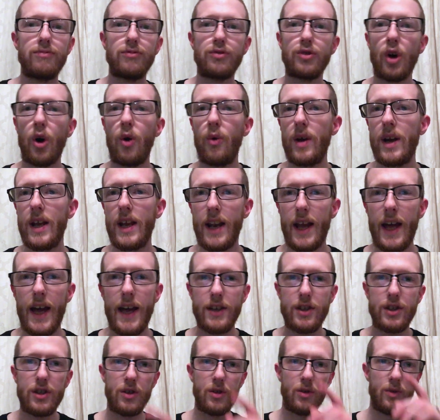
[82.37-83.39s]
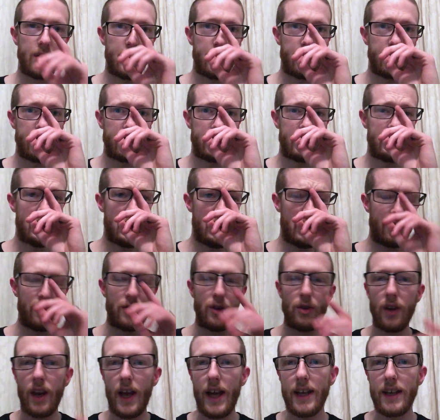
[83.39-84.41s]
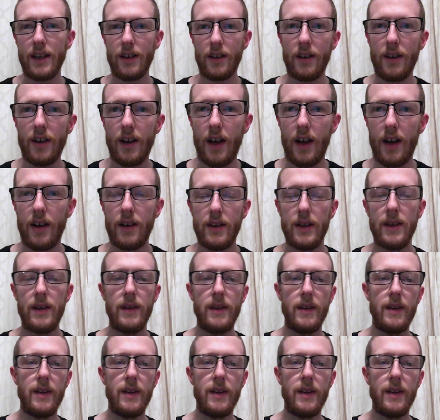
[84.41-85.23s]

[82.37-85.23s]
throwing it at you and seeing if you like it or not.